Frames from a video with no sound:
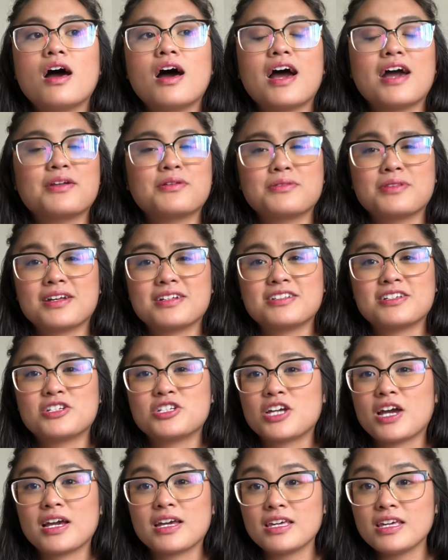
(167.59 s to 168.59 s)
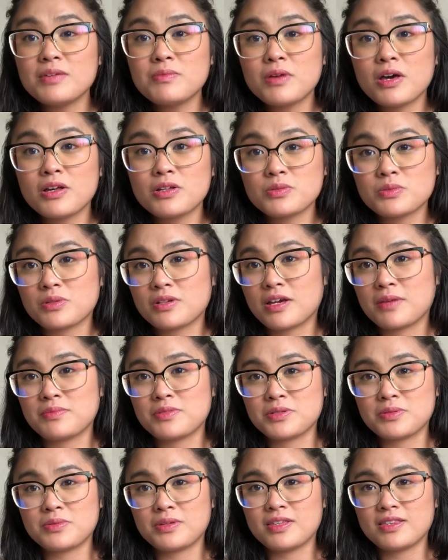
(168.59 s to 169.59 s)
I don't like to check emails when I'm
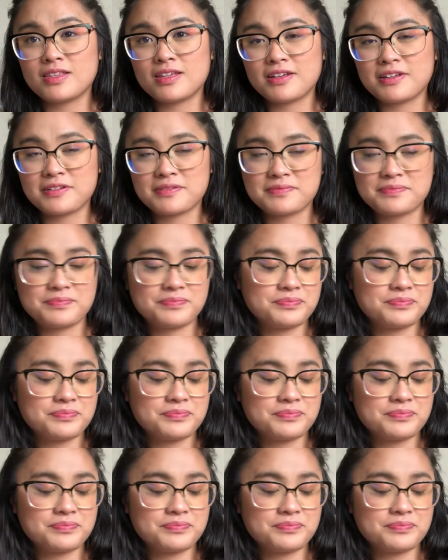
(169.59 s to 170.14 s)
doing the